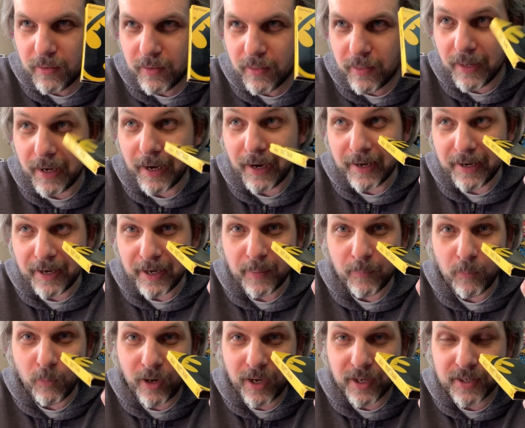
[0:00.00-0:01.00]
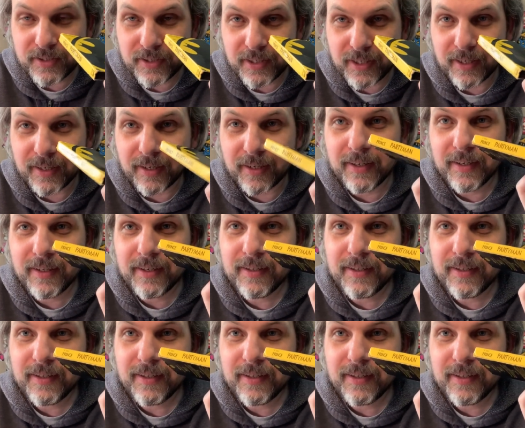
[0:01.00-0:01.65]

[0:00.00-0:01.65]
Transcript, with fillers: than I am watching,